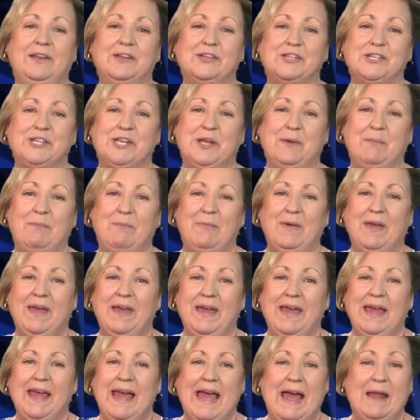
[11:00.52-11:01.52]
leadership
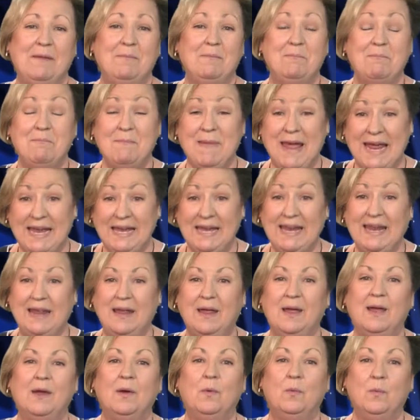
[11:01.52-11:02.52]
and
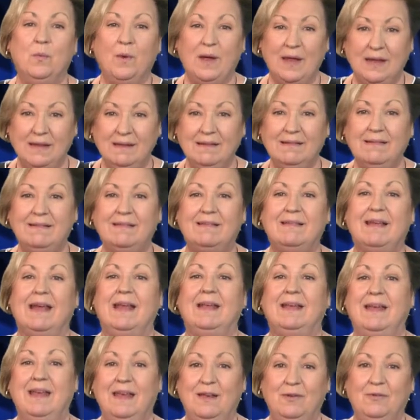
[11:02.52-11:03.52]
many wills
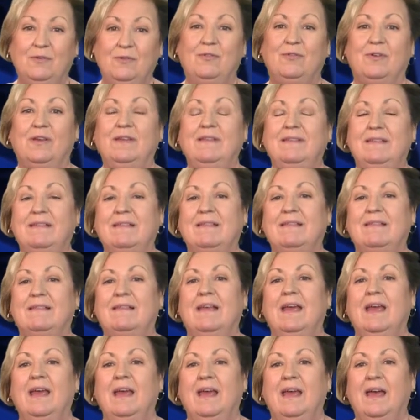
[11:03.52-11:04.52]
and
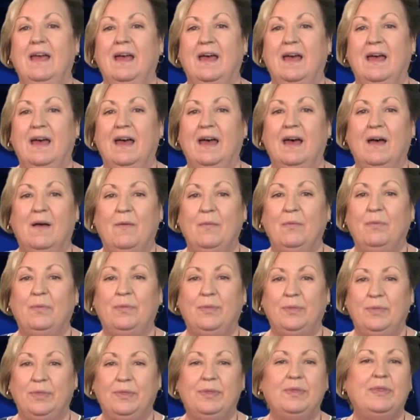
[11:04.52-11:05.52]
interests, uh,
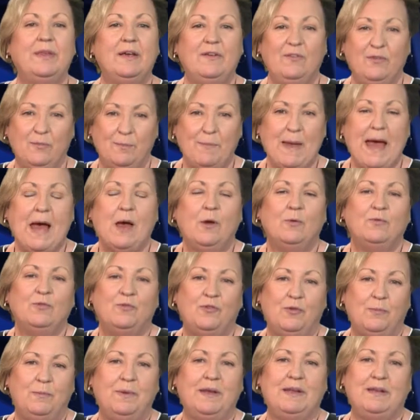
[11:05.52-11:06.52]
there's
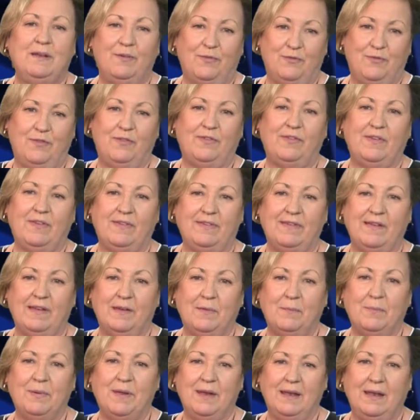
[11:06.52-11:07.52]
bound to be differences
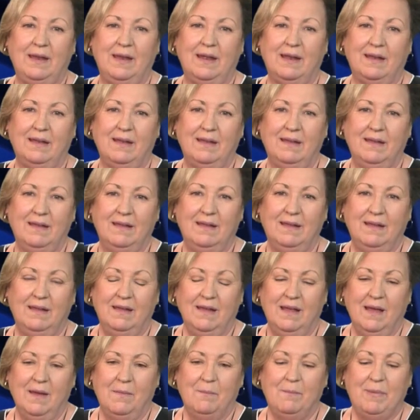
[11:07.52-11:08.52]
in opinion.
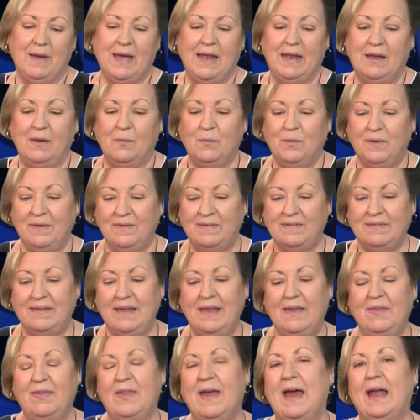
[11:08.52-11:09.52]
But we
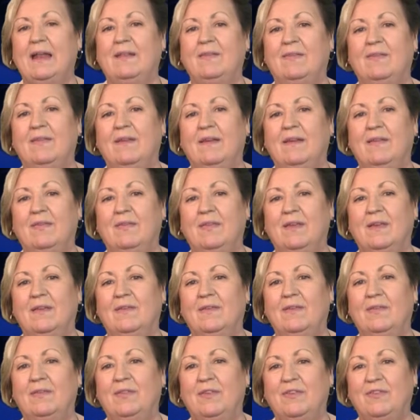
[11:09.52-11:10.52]
see that the,
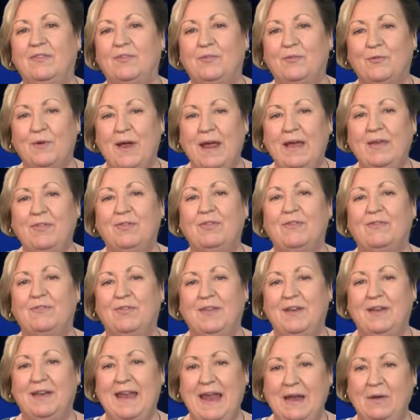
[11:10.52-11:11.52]
the, the strength
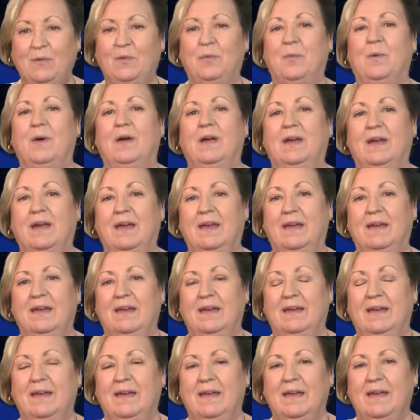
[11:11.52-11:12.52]
of the
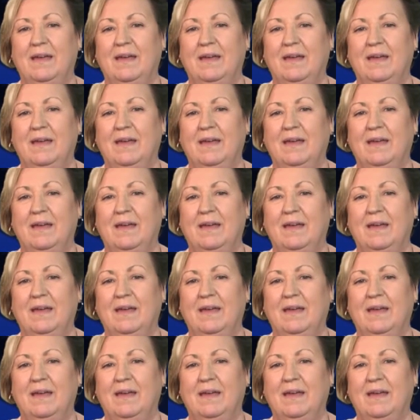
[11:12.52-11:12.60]
network